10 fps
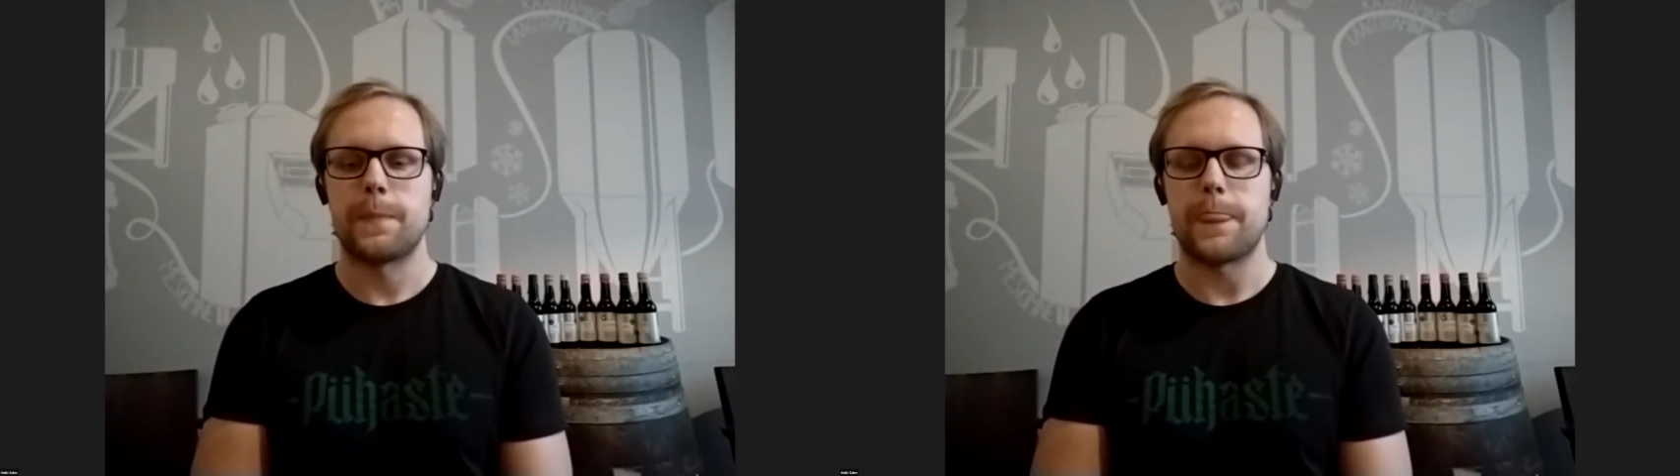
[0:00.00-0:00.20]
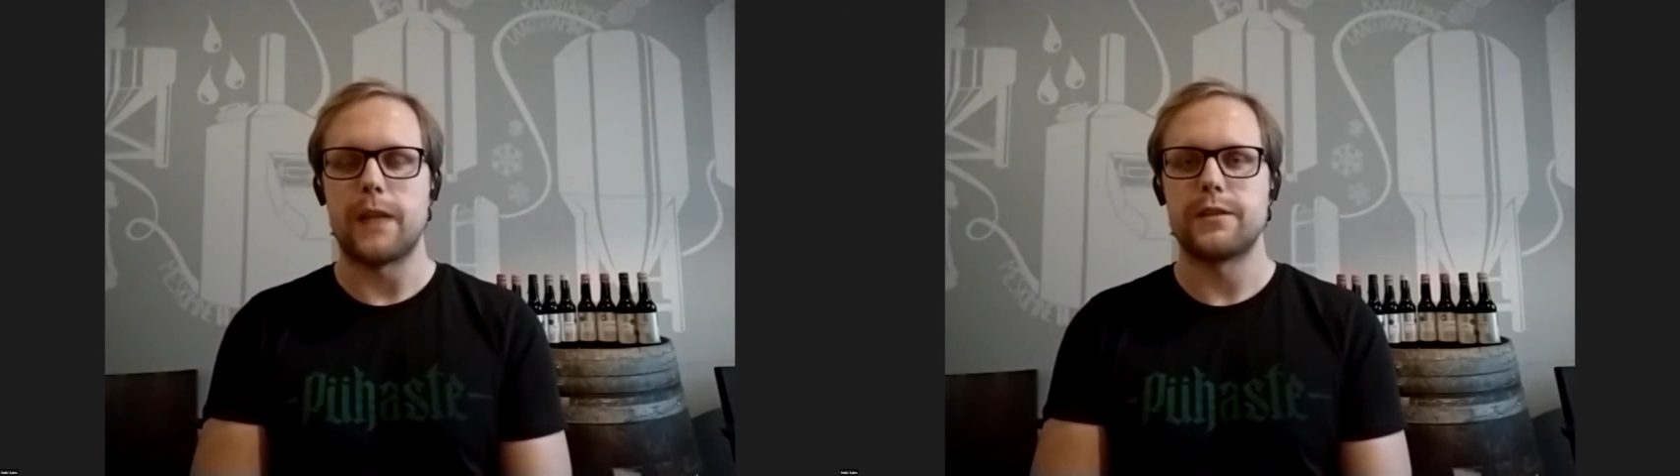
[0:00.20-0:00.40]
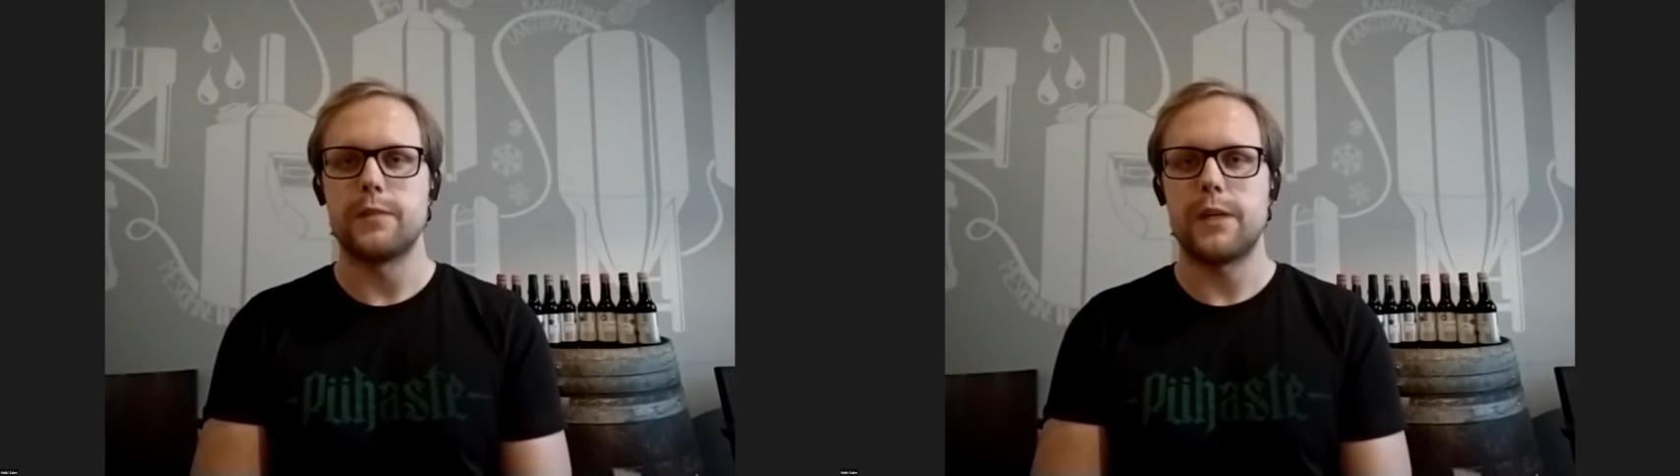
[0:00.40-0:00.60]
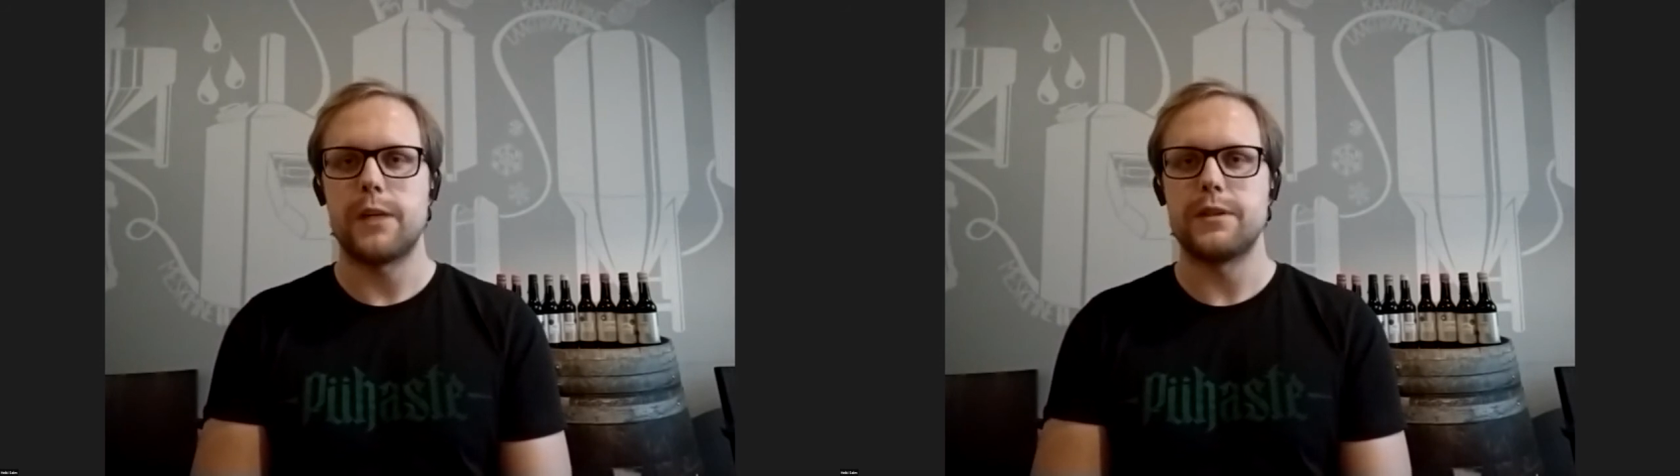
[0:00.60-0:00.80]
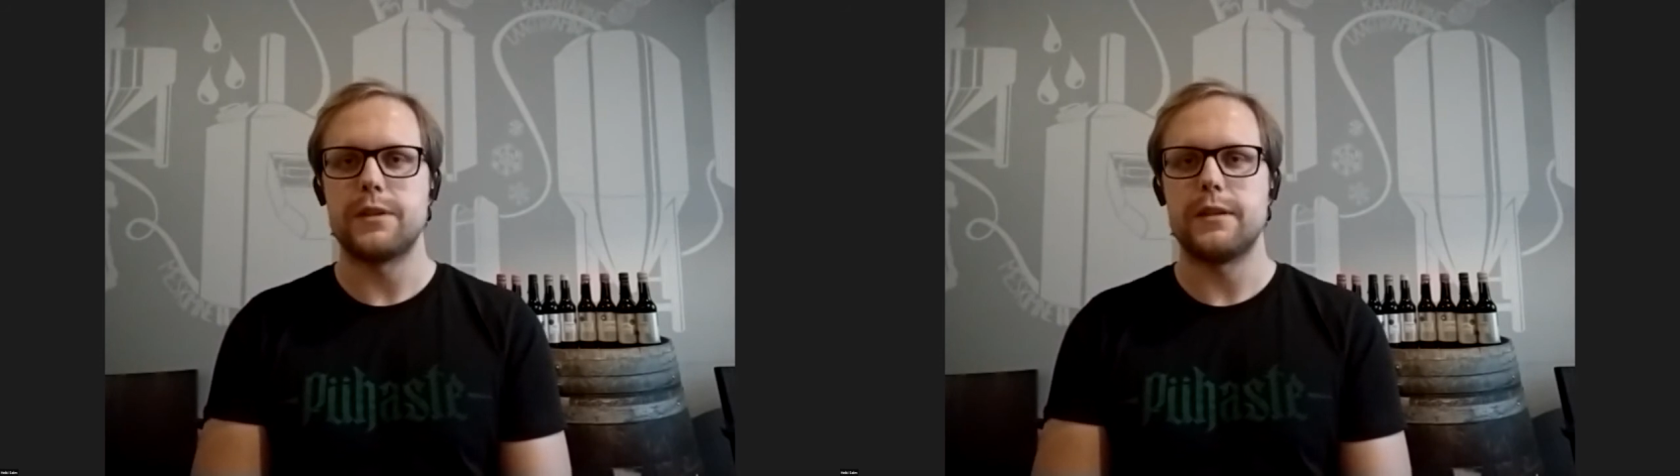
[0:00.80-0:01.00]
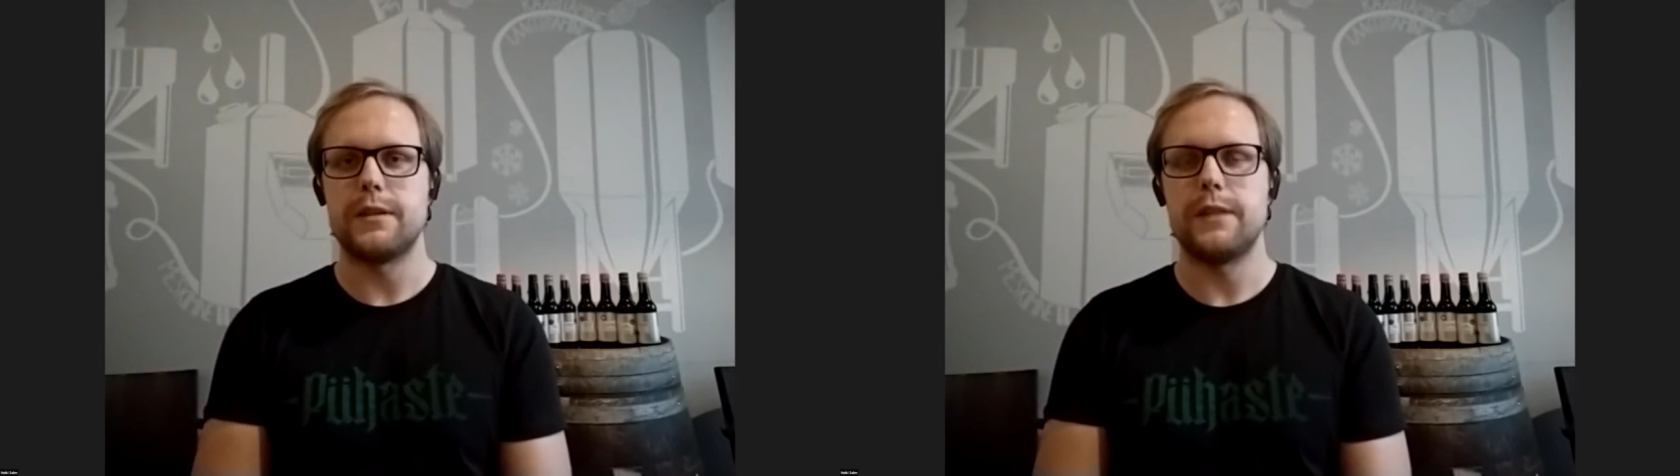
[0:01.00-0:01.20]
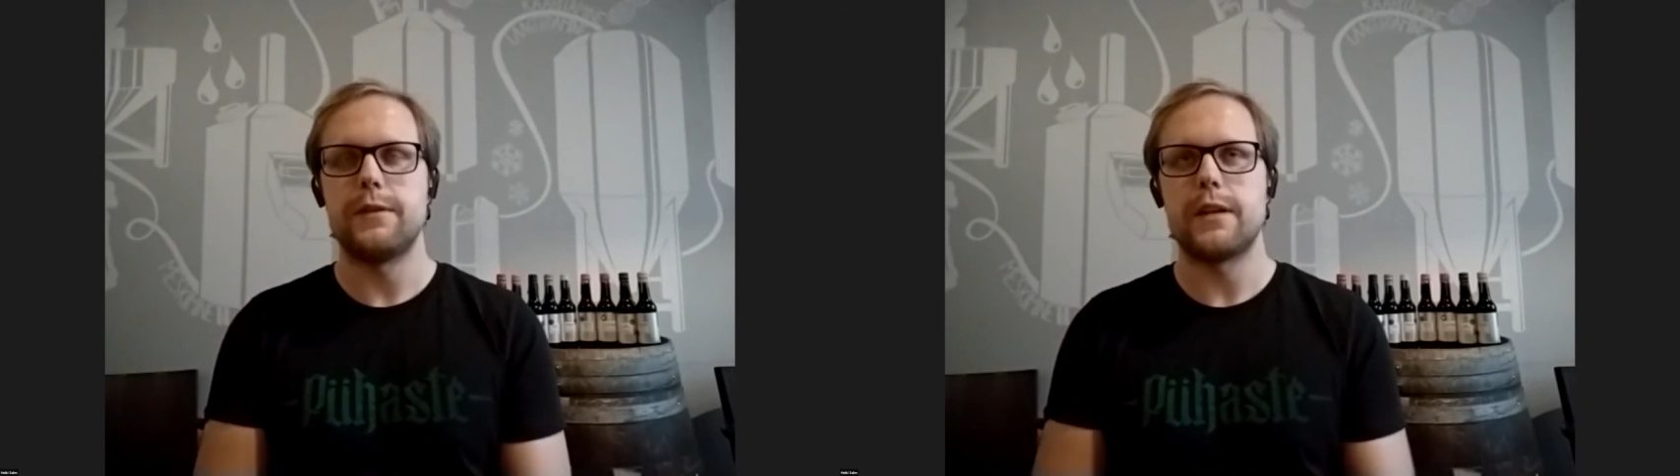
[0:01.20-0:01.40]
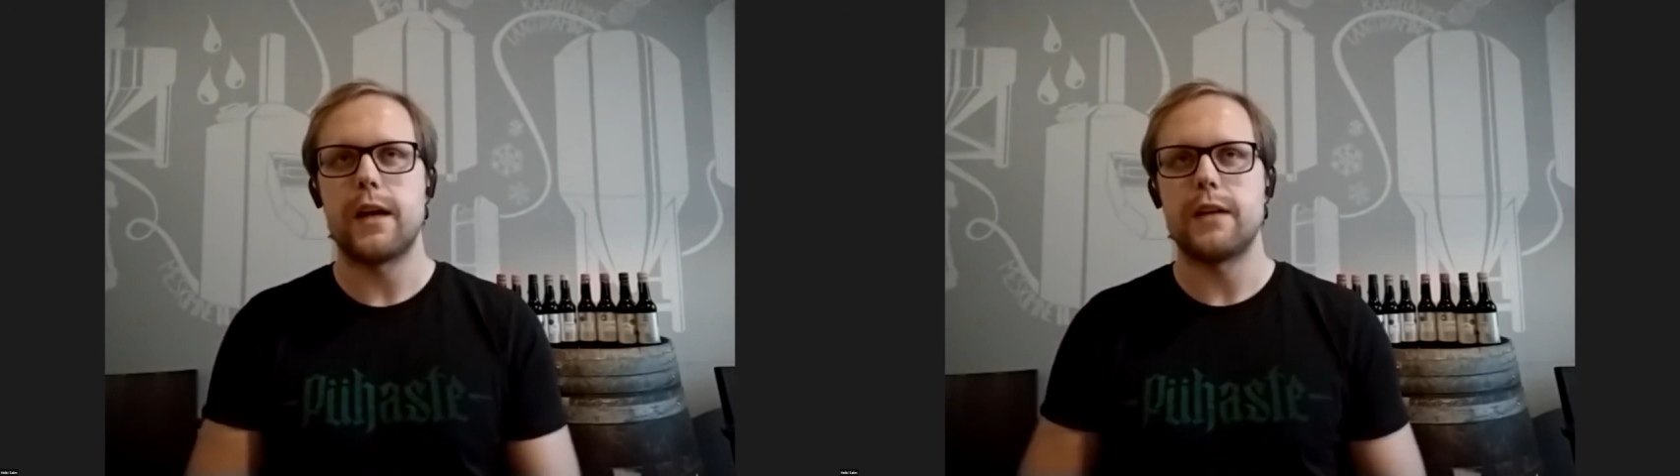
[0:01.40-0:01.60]
And sometimes it even
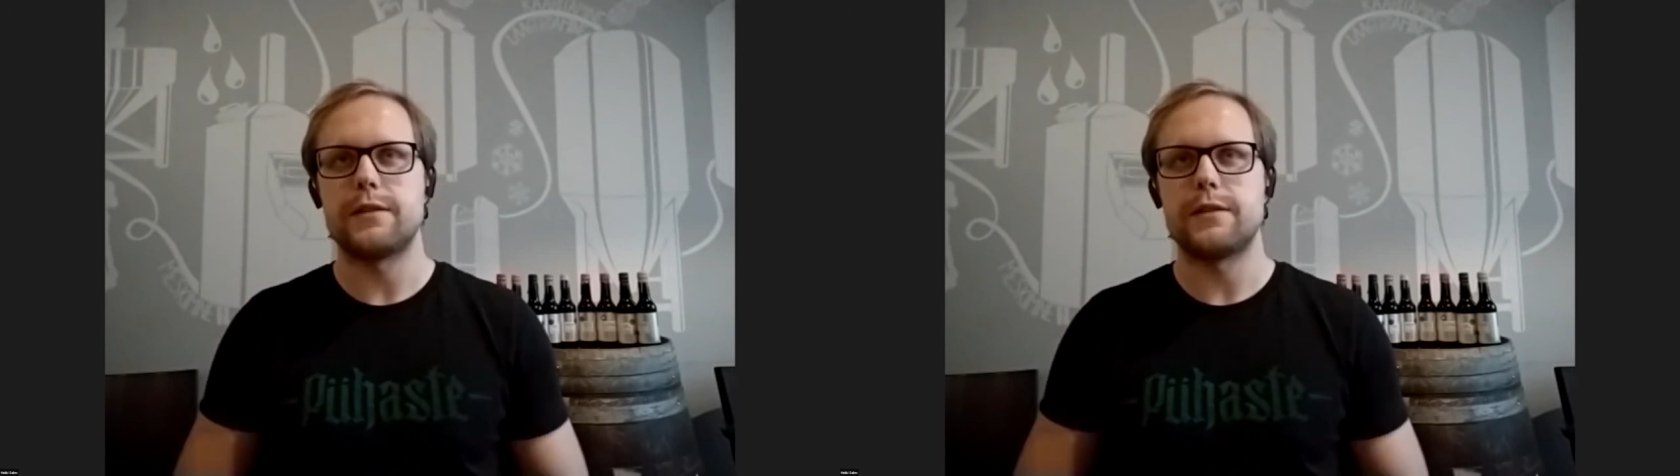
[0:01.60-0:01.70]
has